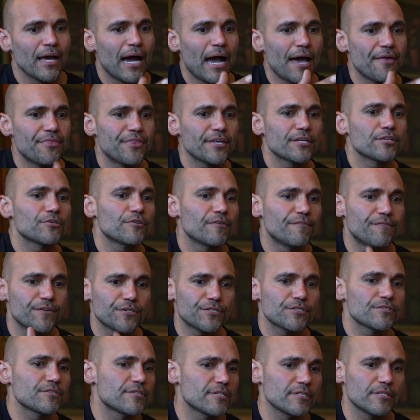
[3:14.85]
I think your
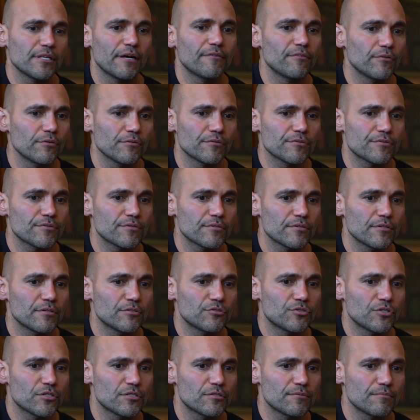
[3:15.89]
efficiency levels
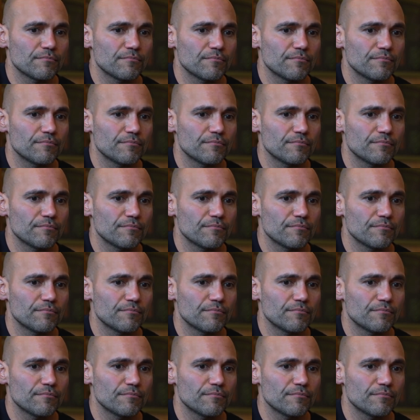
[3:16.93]
just